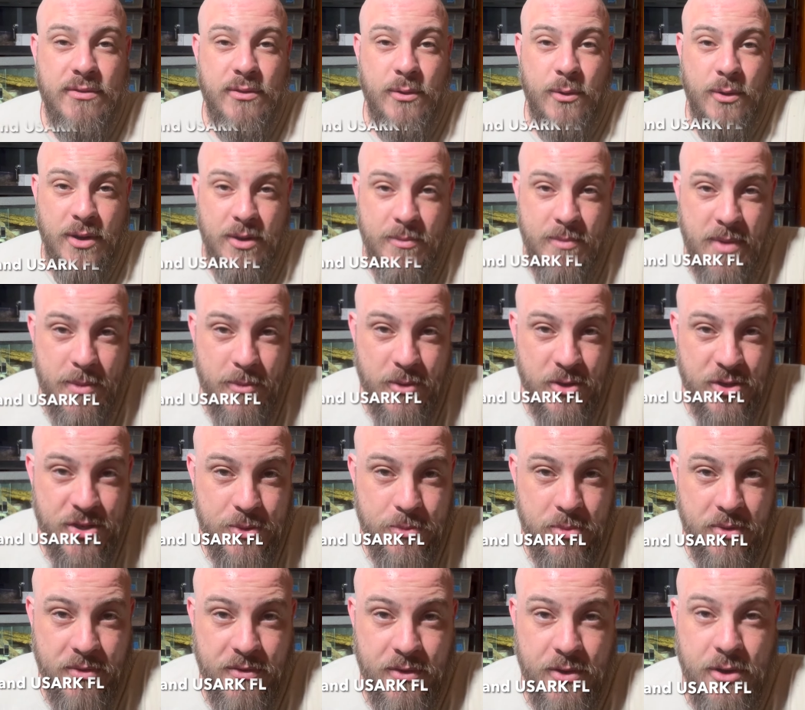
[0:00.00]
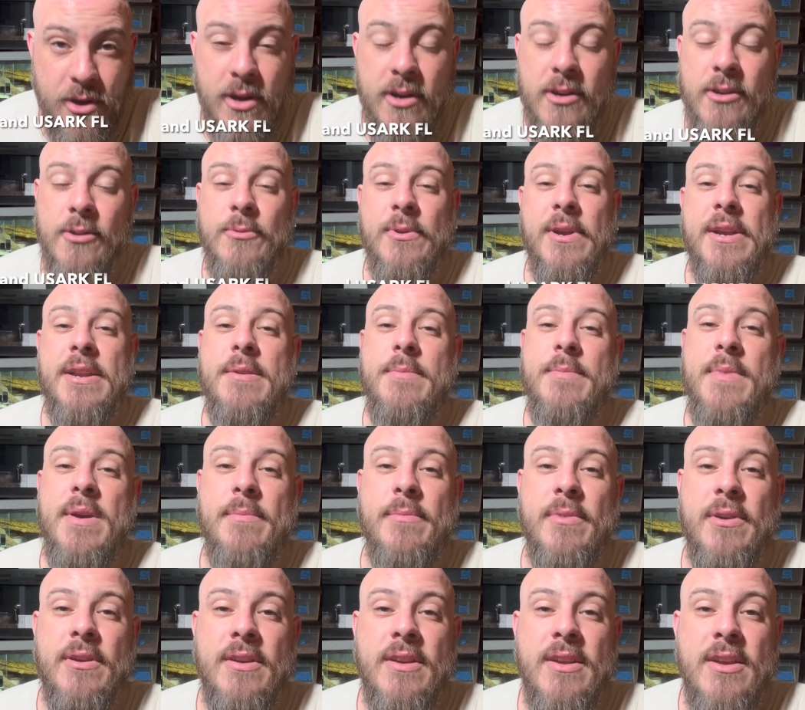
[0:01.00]
Florida membership if you're not already a
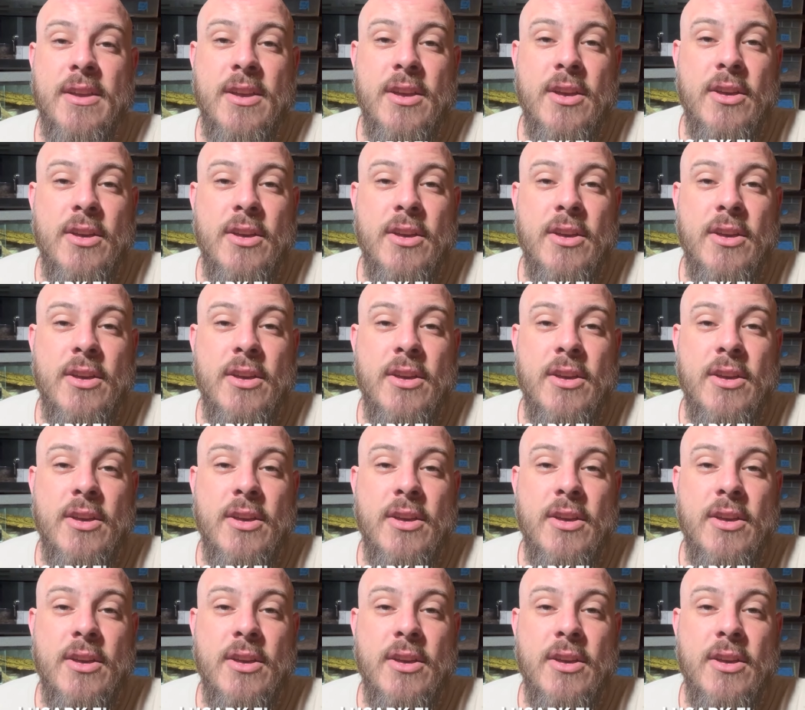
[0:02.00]
member.